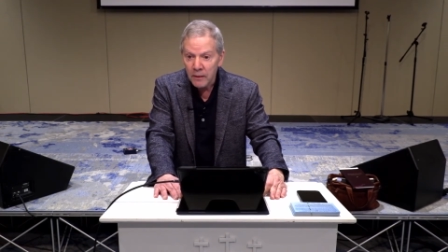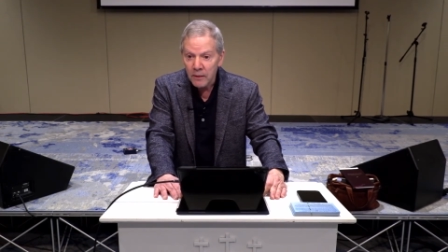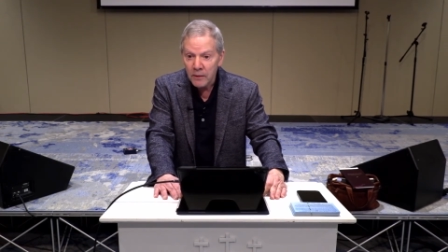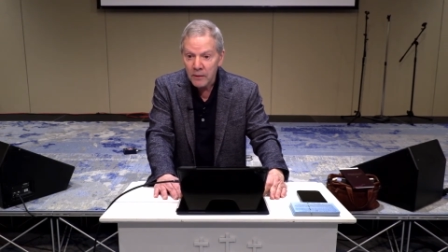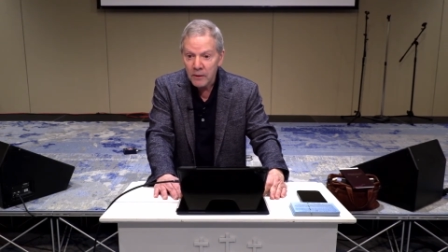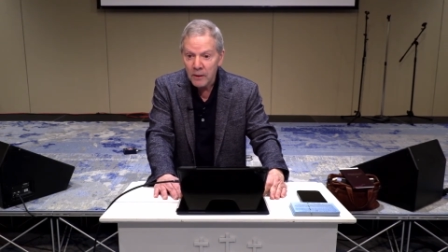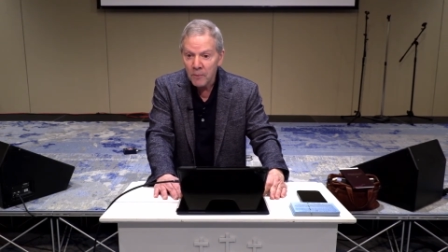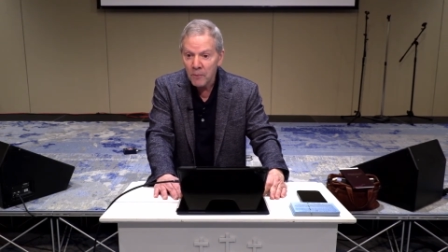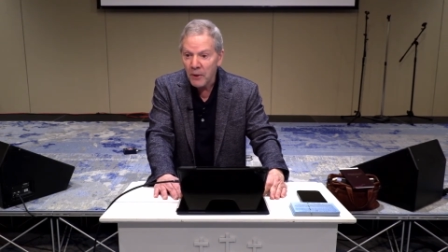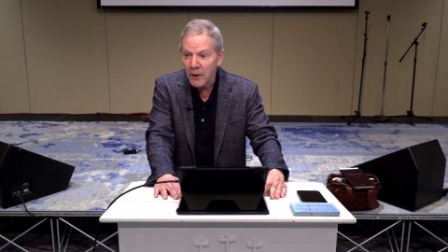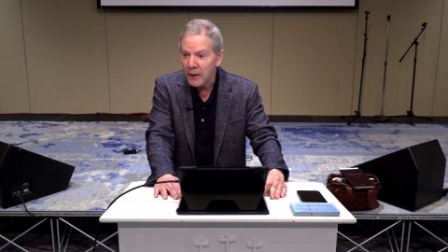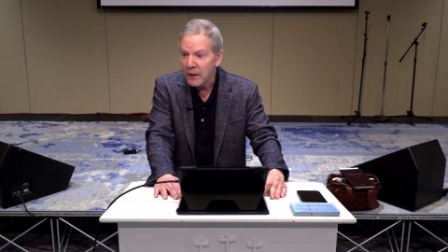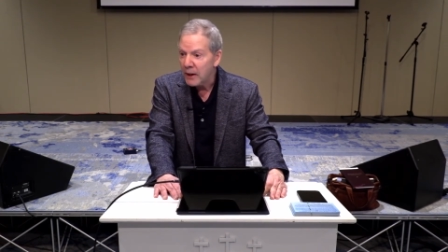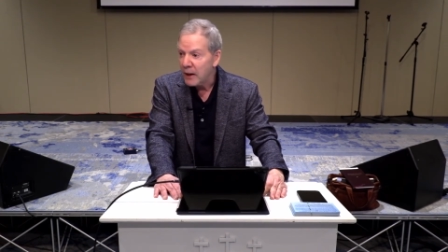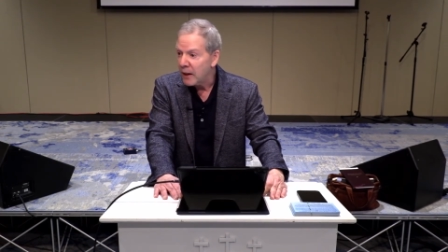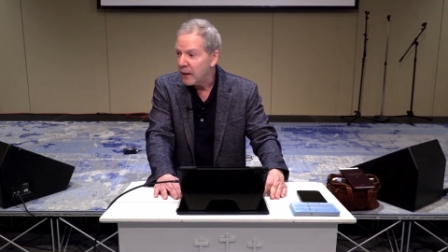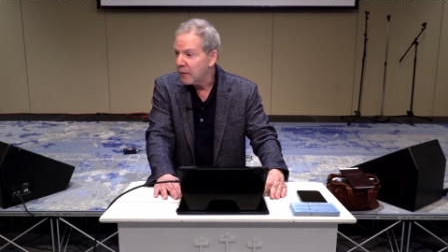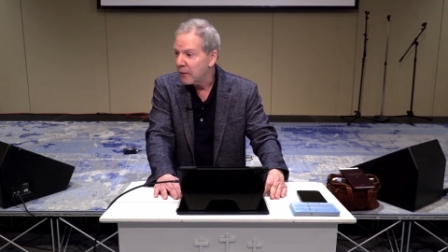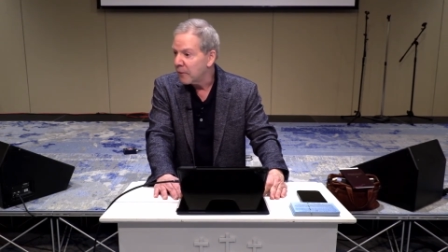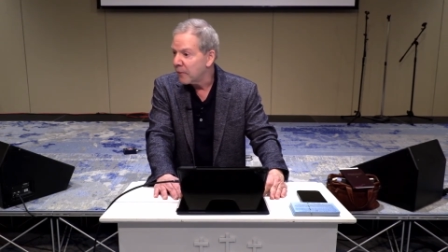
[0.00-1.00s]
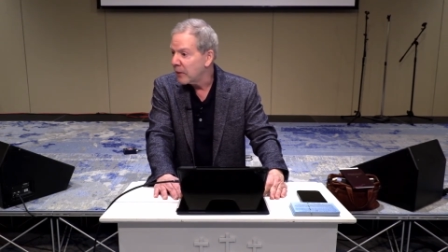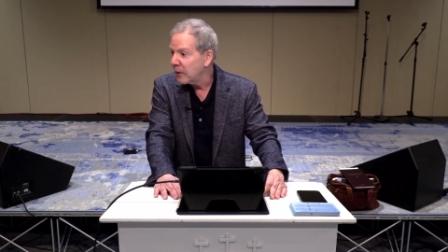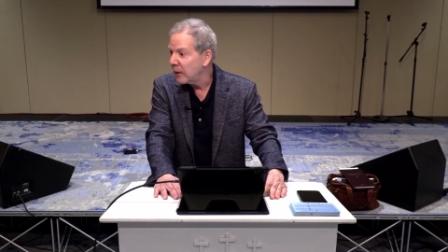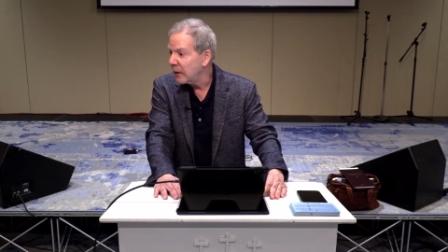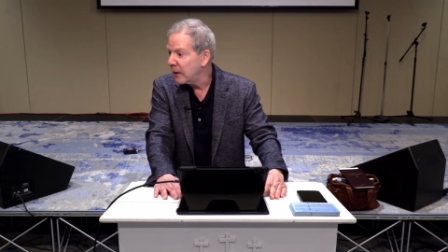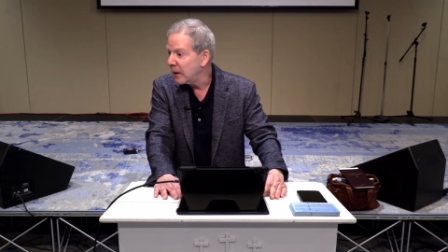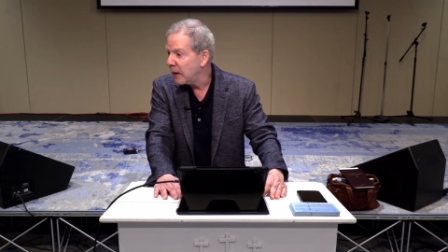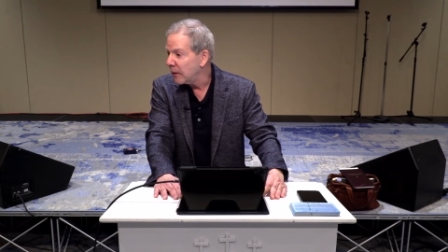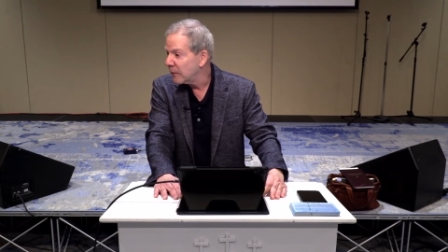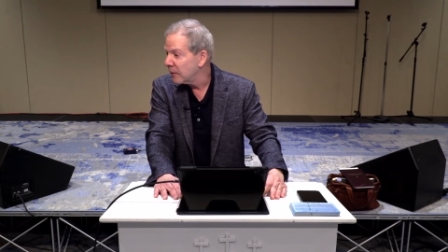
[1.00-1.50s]
Somebody had to
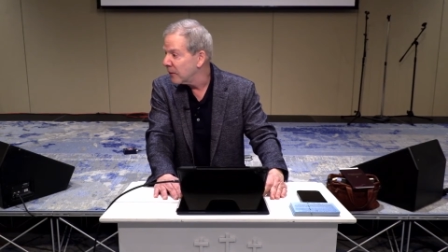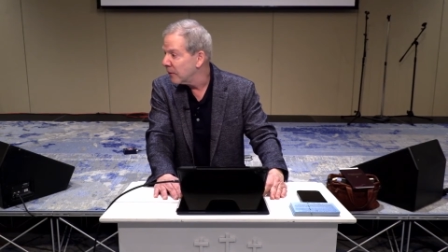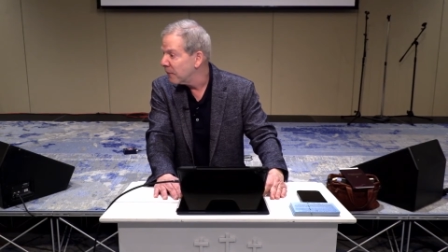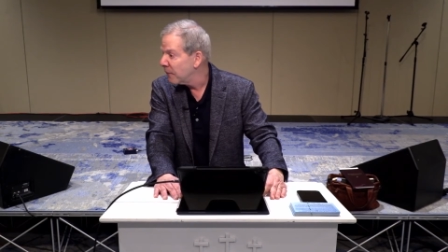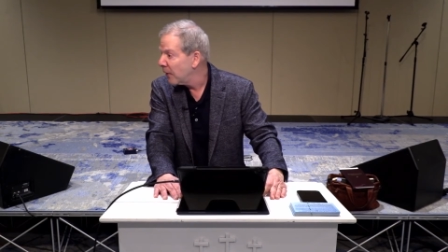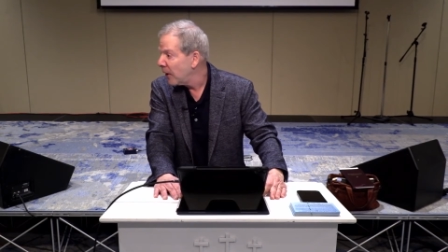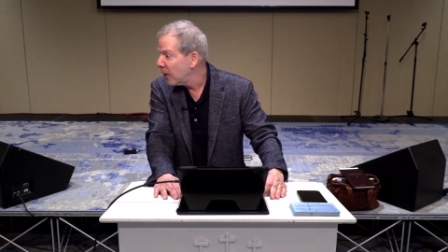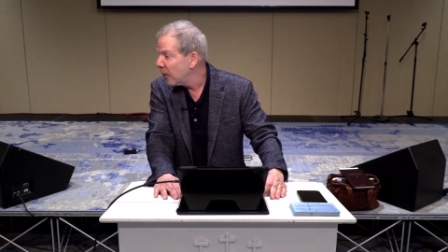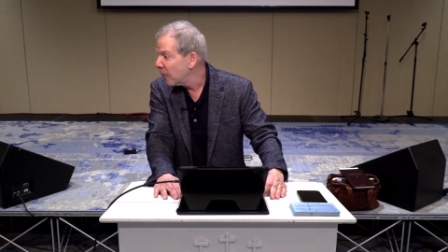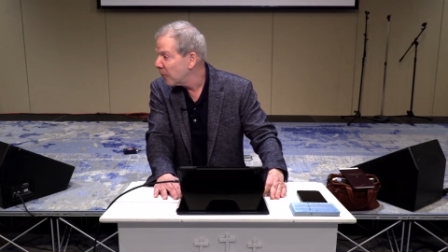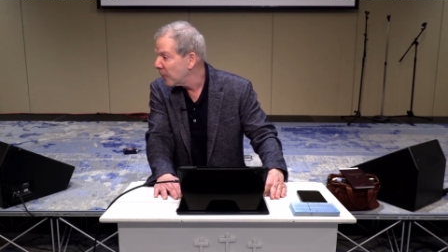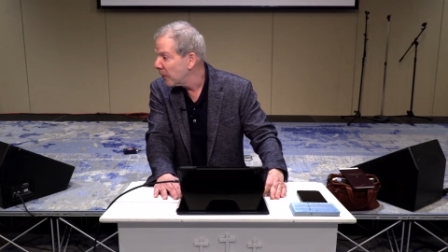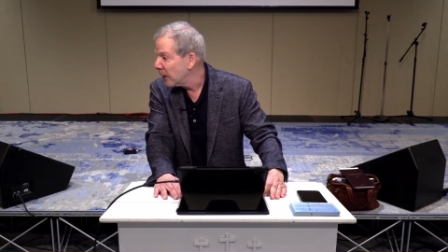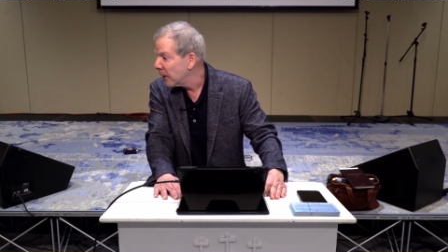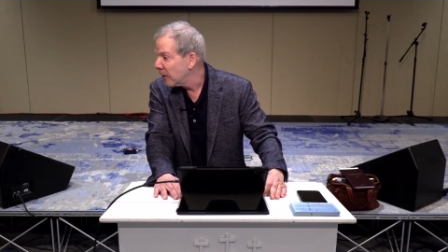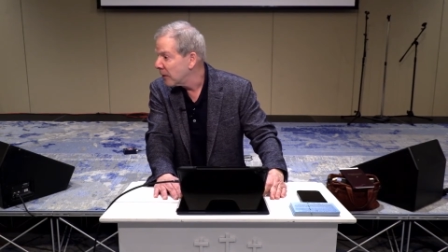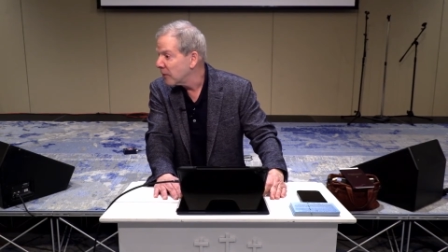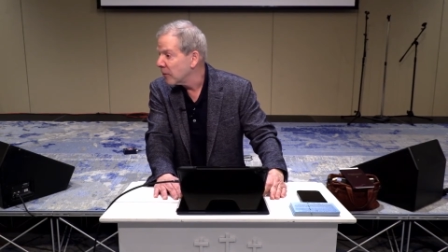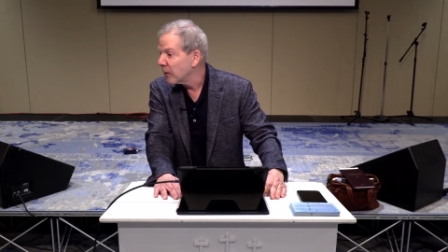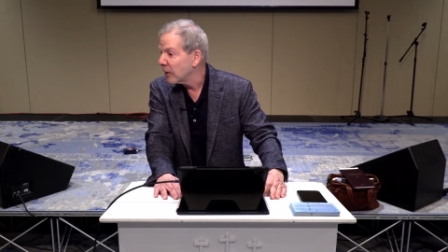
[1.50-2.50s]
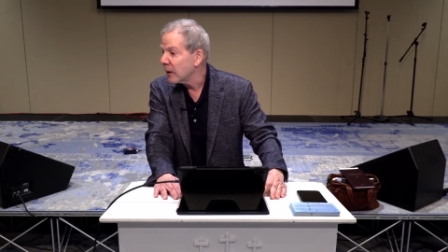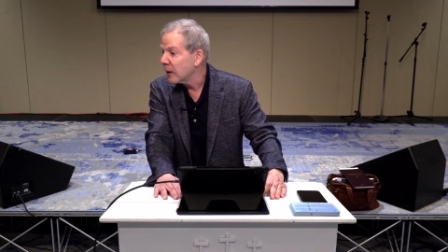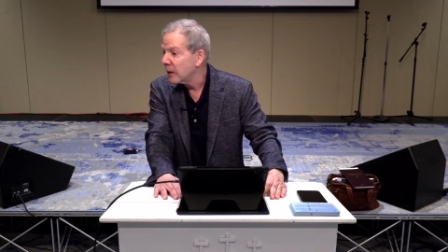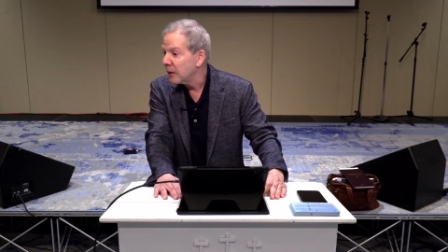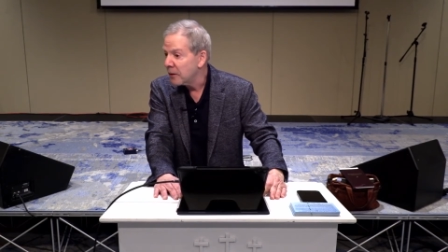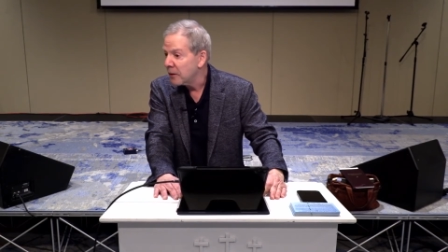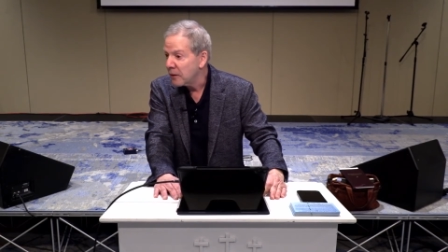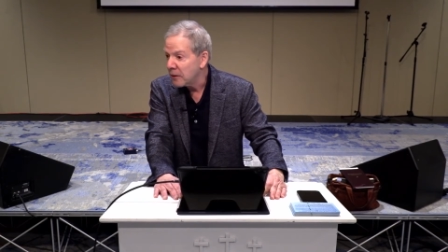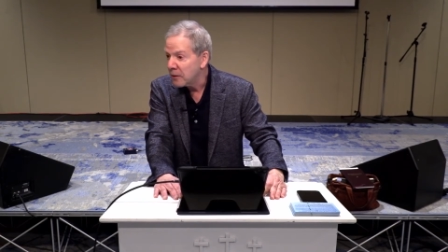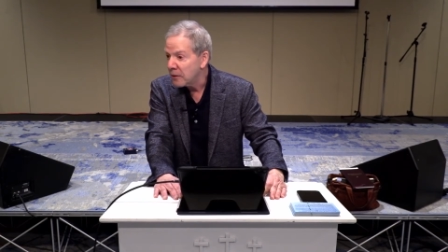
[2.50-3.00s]
clean out the fireplace on a
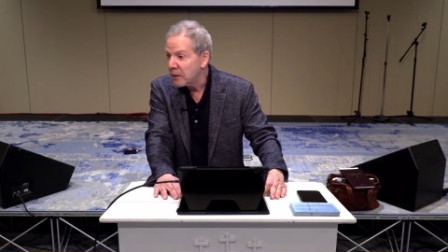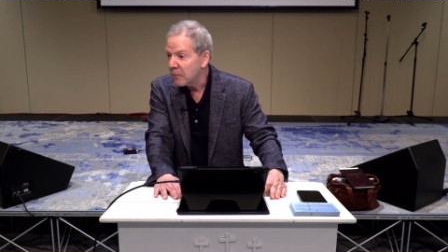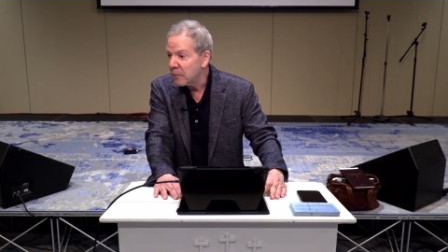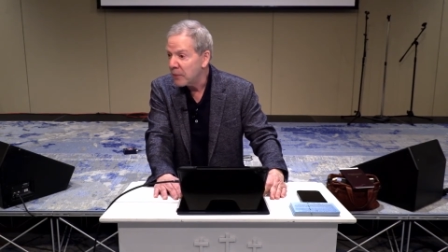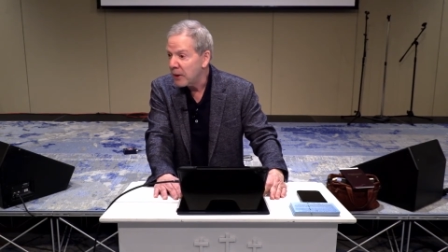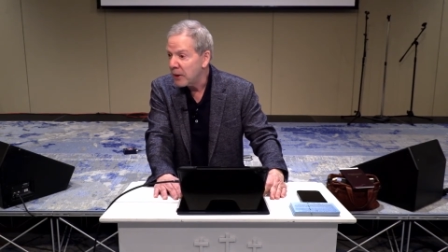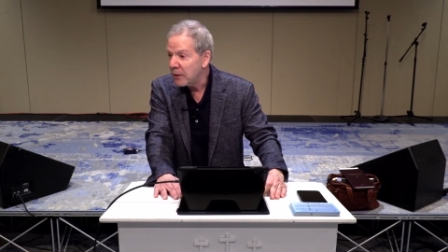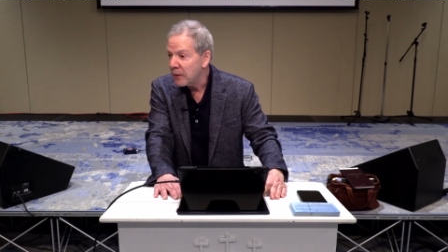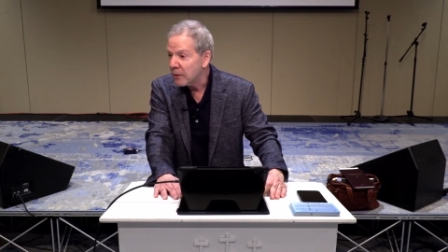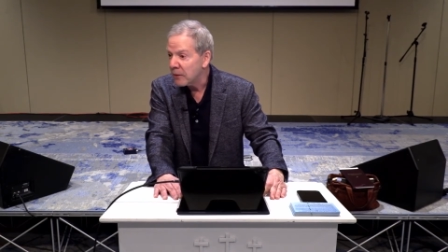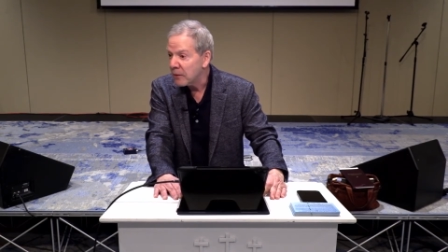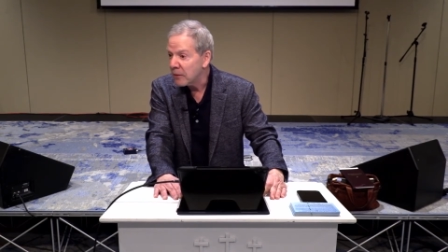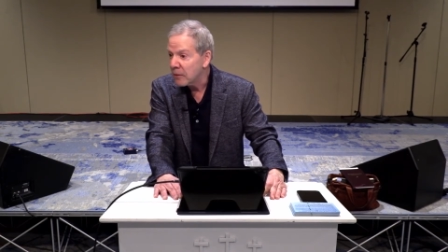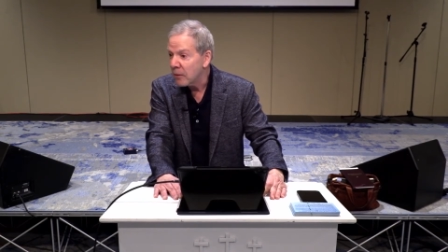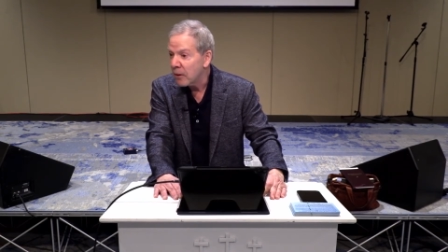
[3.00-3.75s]
consistent basis.